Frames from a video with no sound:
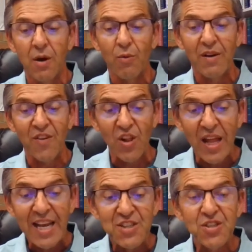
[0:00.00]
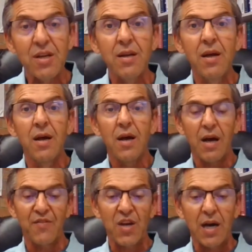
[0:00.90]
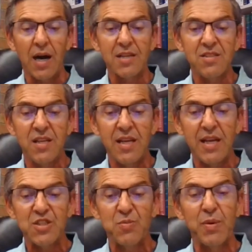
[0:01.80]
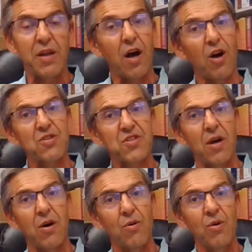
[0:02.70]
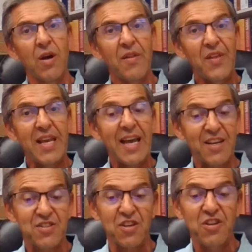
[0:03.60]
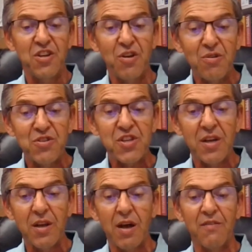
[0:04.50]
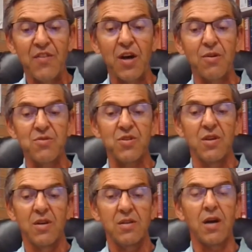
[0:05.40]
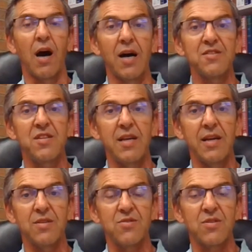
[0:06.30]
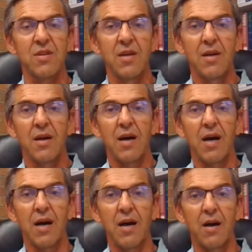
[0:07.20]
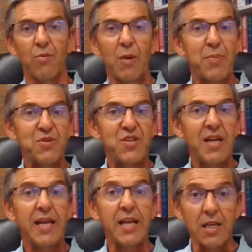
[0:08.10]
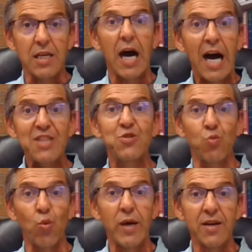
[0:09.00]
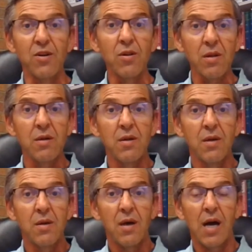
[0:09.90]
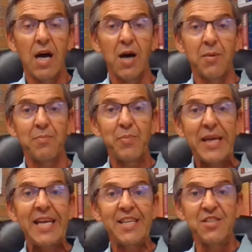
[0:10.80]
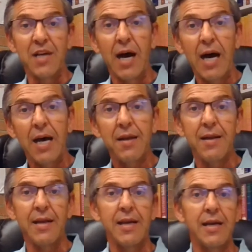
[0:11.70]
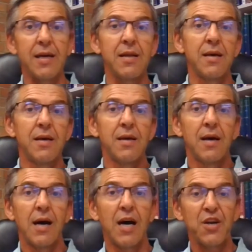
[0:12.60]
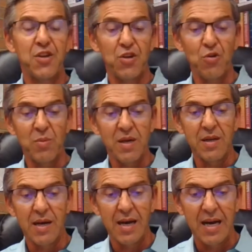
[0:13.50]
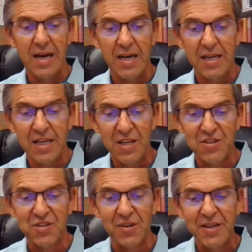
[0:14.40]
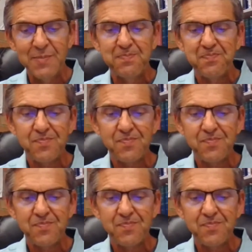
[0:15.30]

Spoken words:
revelation of the contents, but also the execution of those contents, representing God's will being done in human history.